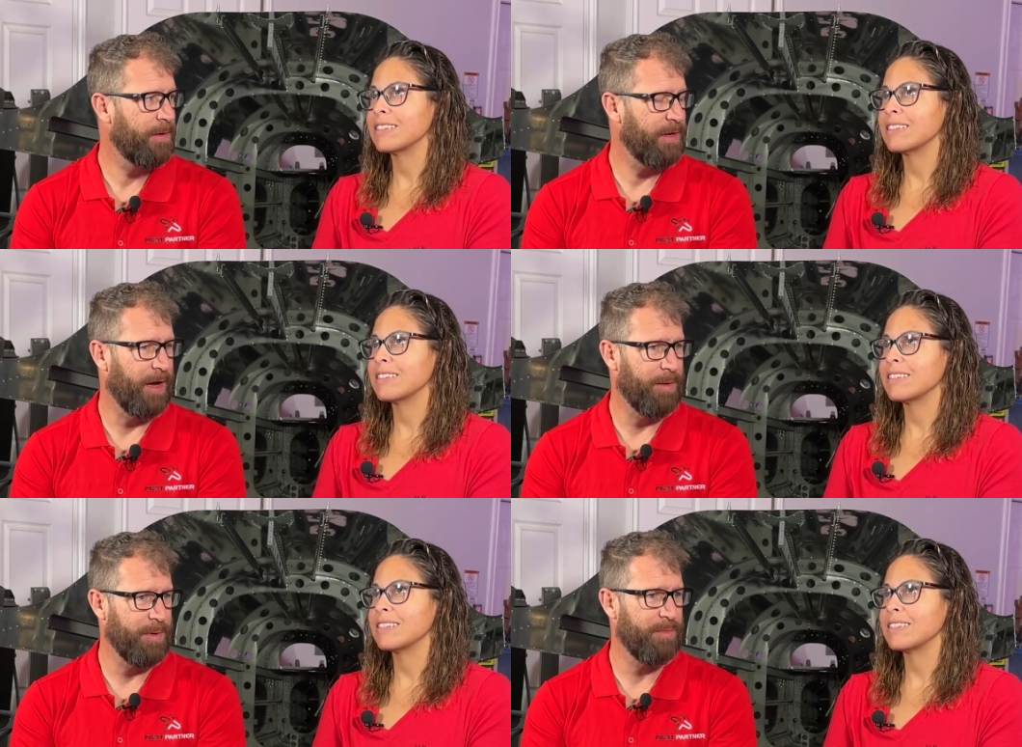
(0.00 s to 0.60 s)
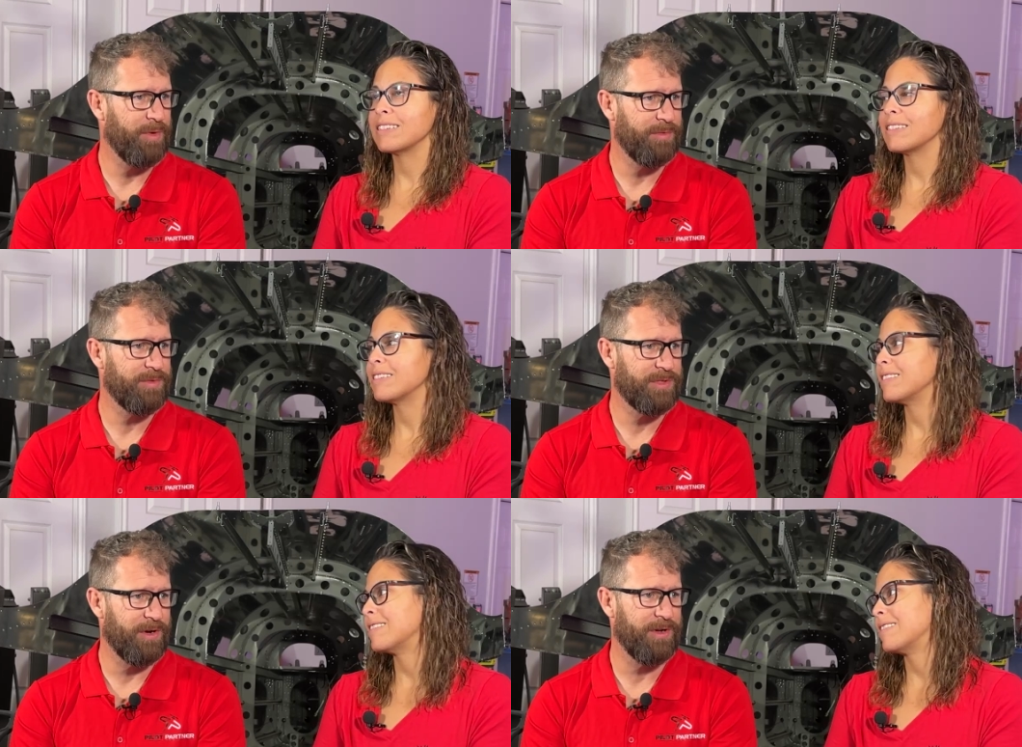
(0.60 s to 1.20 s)
Speaker 1: You know, I mean, we
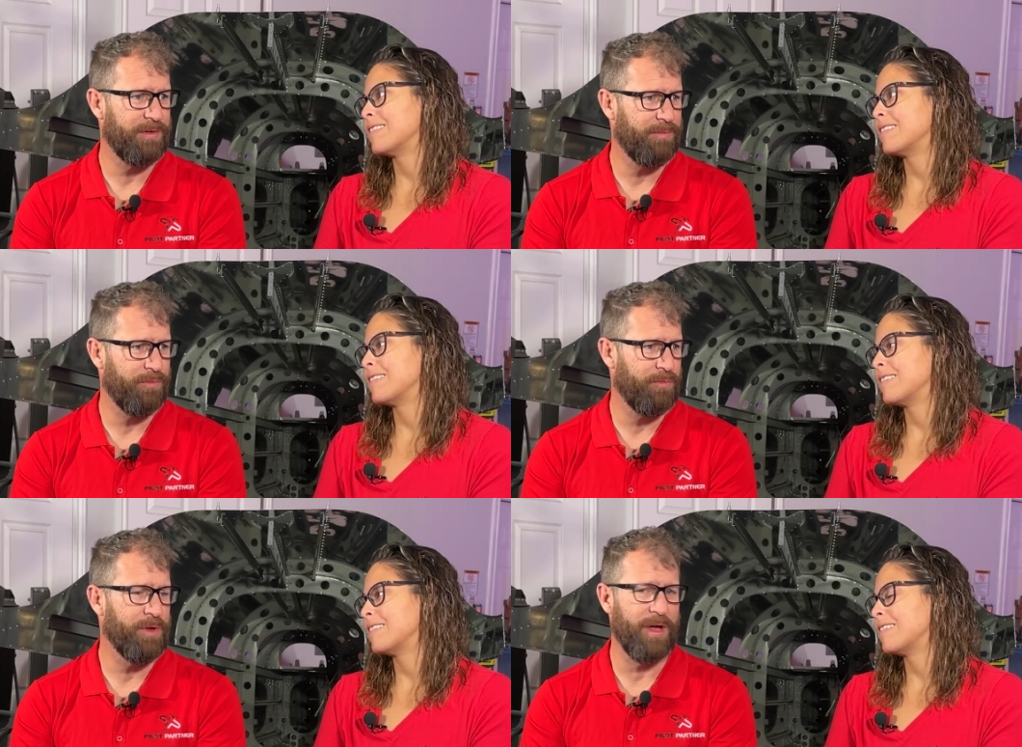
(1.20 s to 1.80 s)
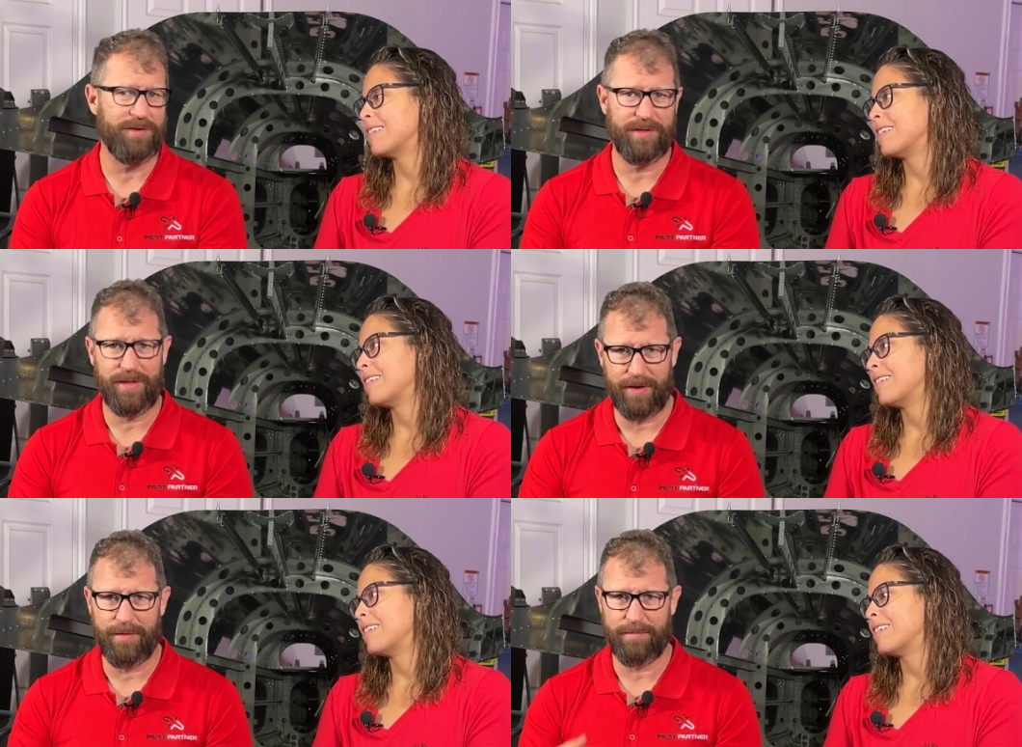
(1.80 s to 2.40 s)
started realizing
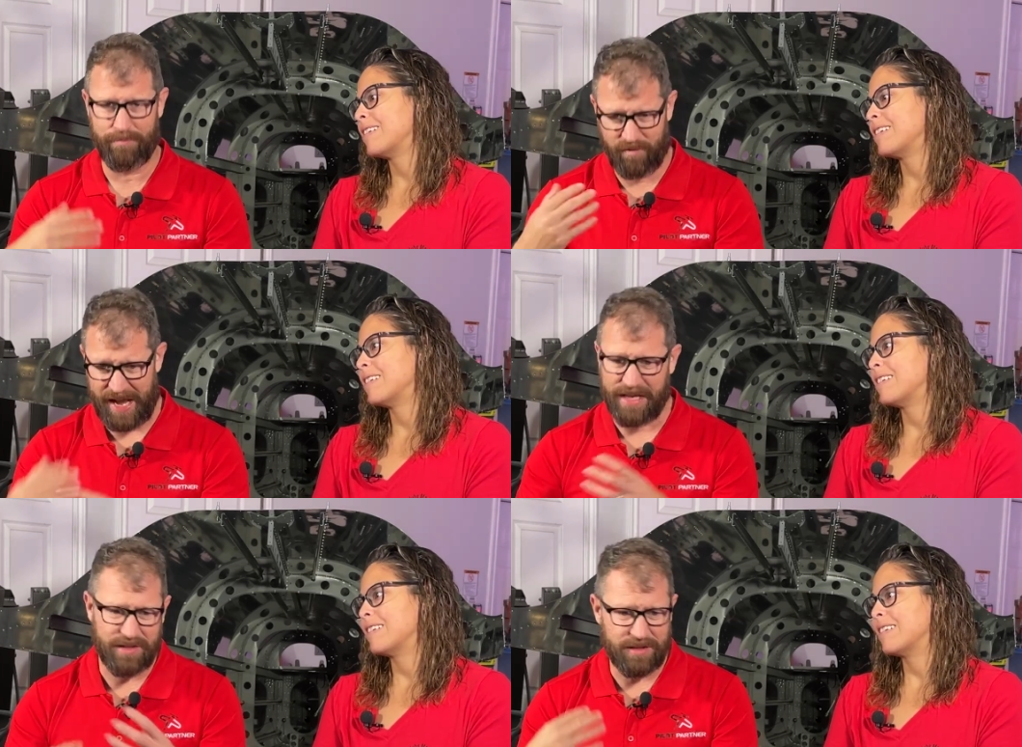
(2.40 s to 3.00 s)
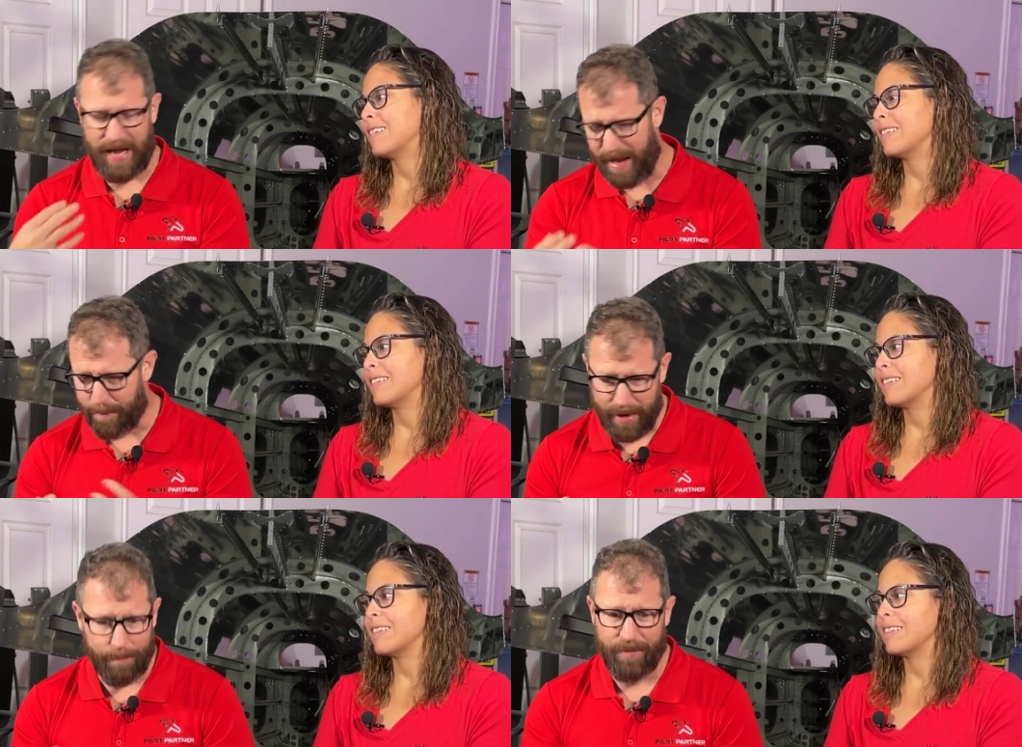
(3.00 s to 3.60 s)
that Vans is
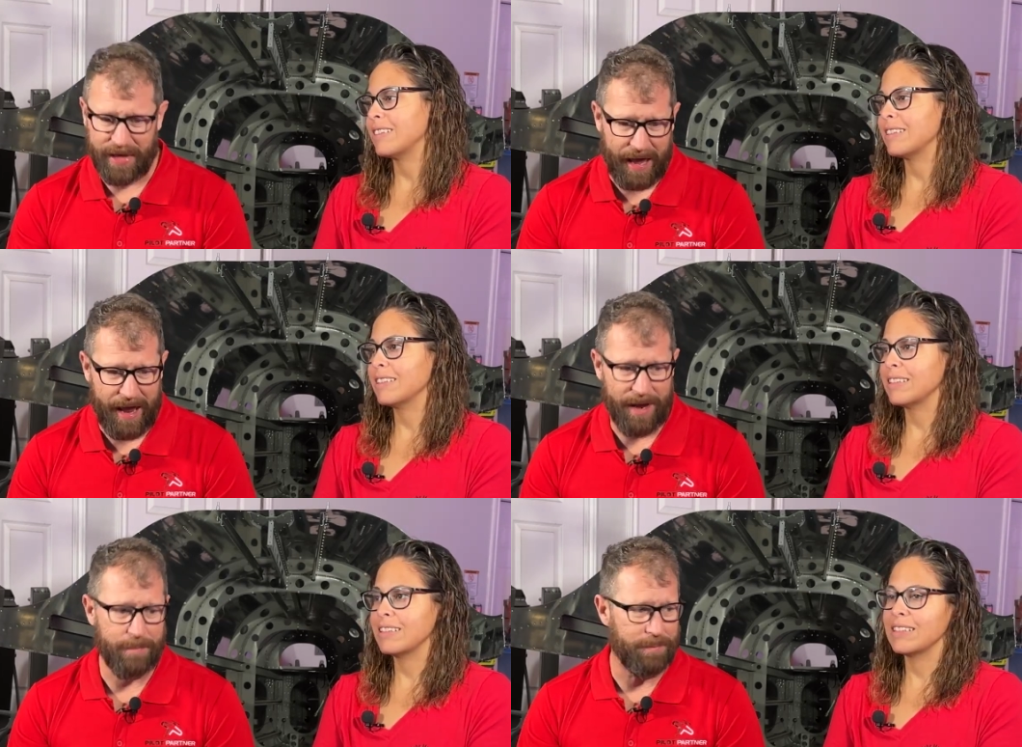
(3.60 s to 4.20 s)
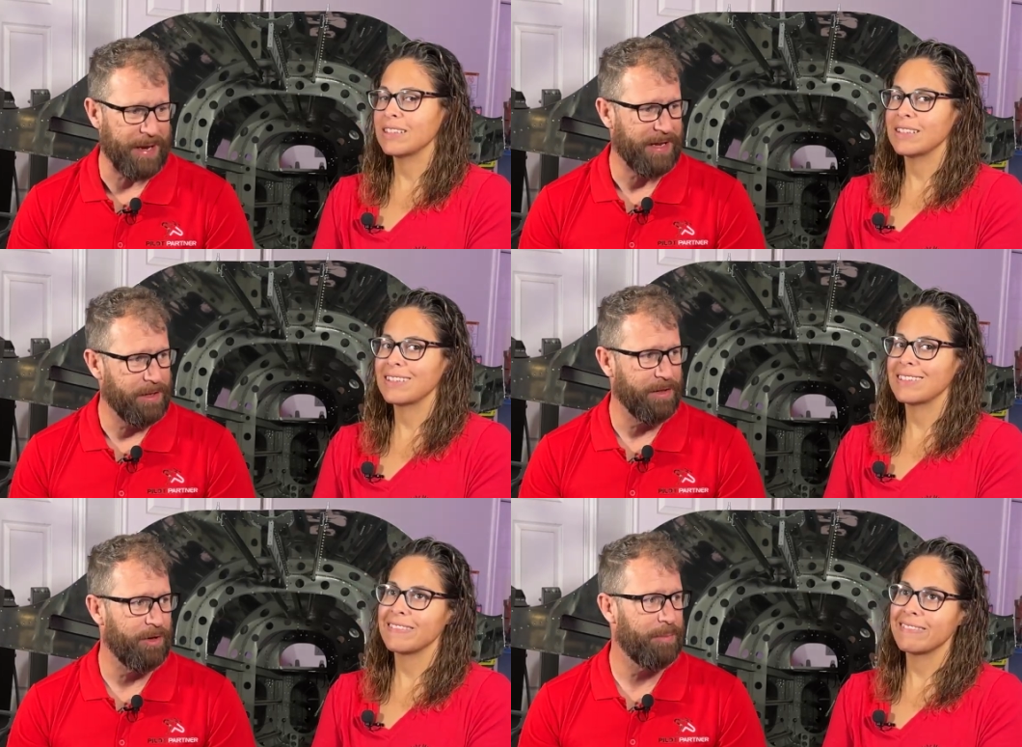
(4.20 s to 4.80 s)
amping up the game and making
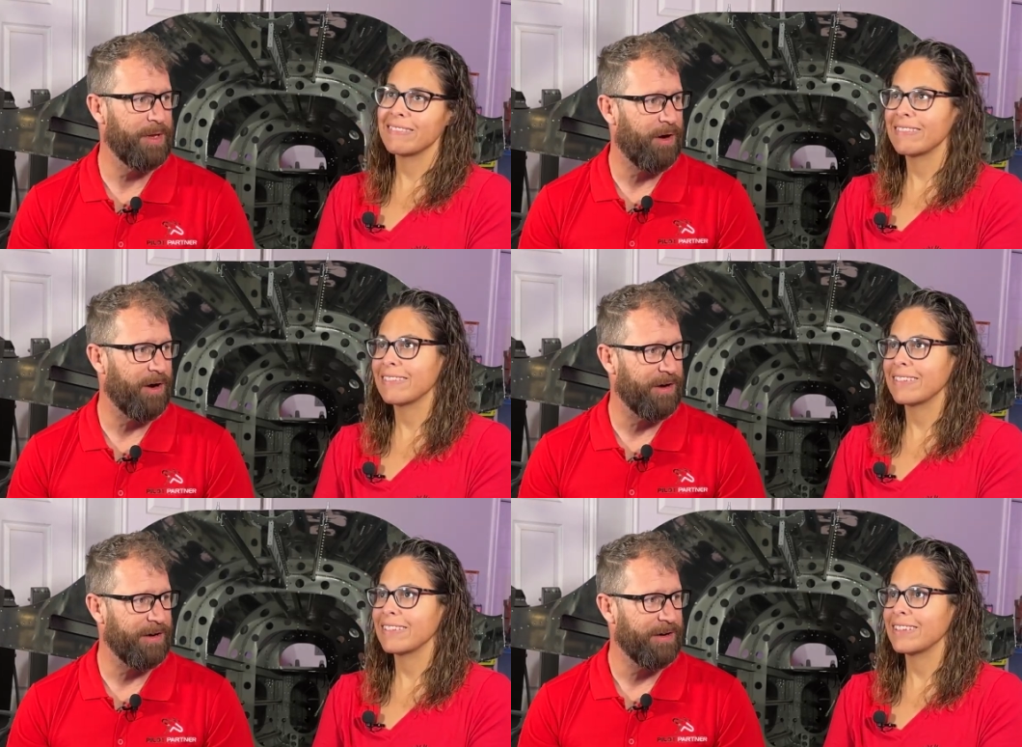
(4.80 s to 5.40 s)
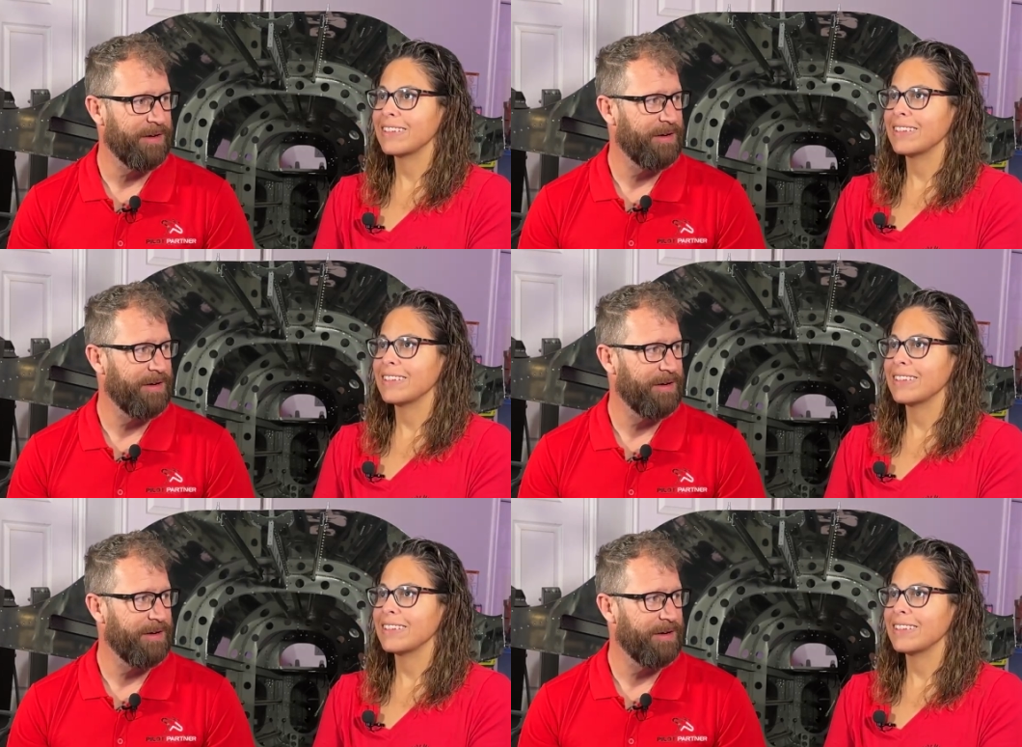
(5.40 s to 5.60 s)
it a little bit harder.